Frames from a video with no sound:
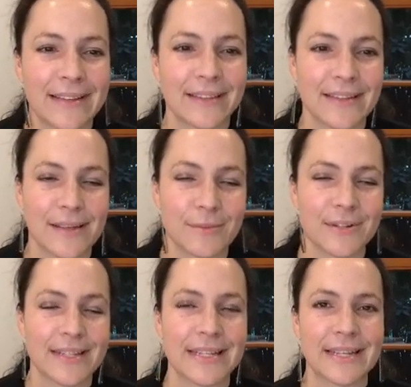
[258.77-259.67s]
the summer
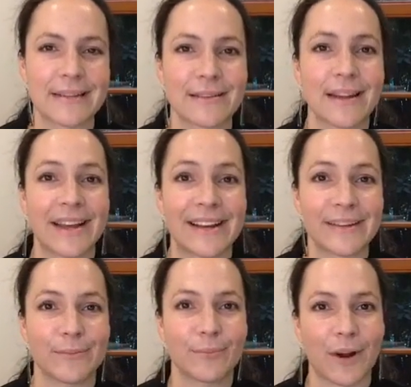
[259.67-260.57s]
season
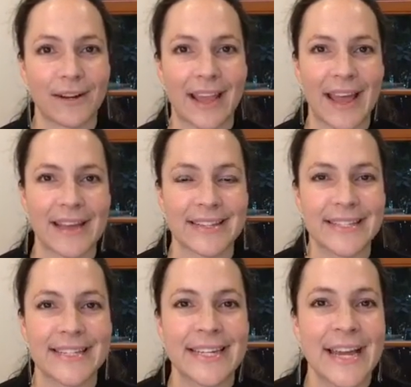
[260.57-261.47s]

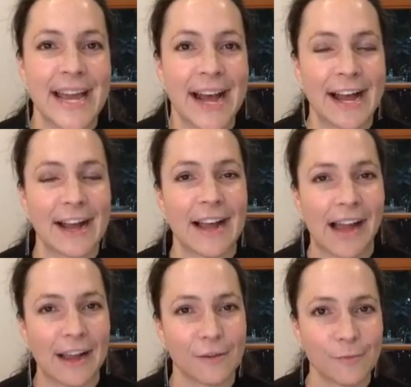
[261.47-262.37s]
broadcast.
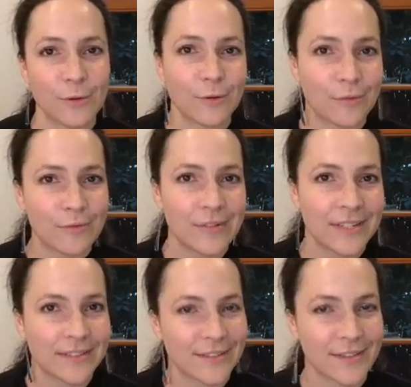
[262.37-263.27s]
I have moved,
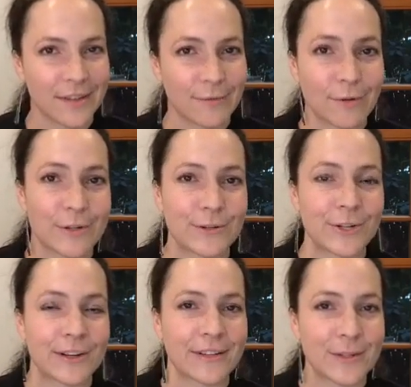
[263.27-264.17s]
therefore
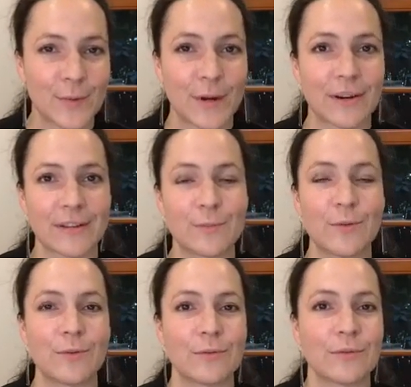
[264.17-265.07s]
Sociality Squared has
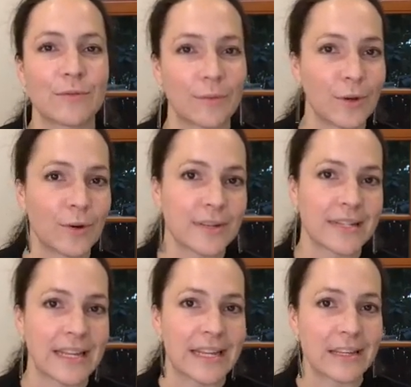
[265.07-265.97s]
moved from New York
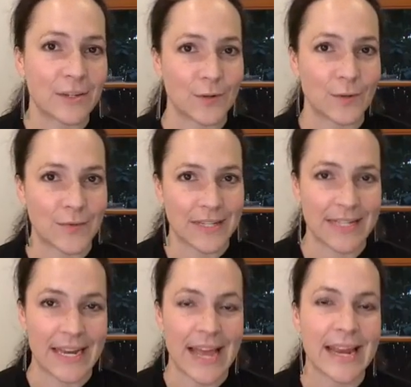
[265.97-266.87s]
City to
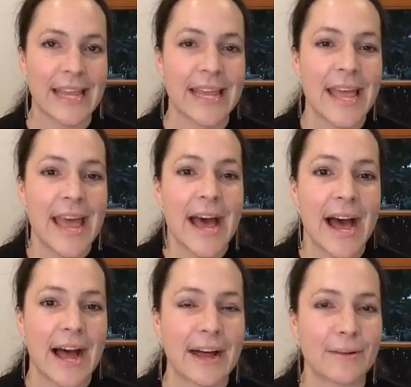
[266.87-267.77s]
Cincinnati.
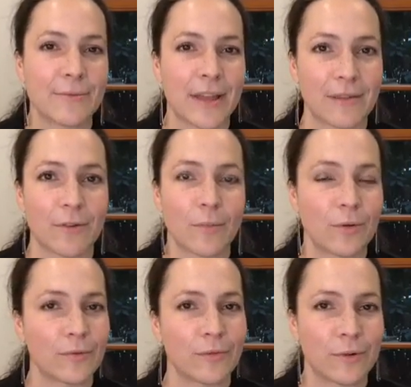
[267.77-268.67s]
We have a
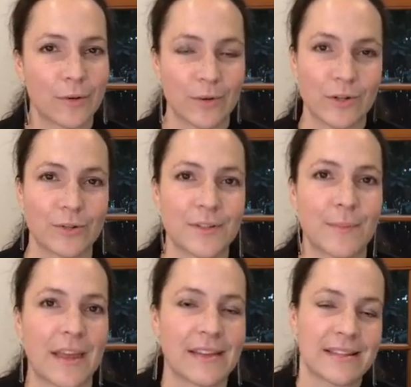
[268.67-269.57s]
beautiful commercial
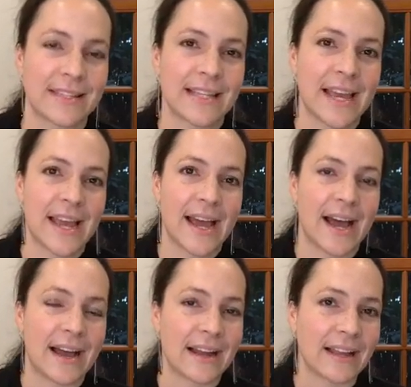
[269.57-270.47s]
space
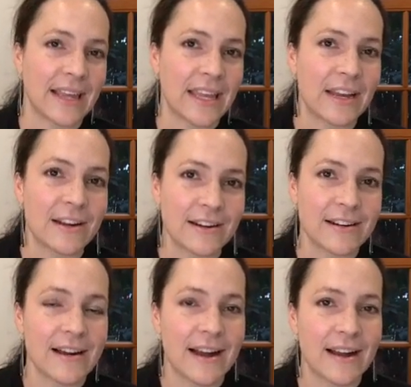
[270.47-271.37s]
here,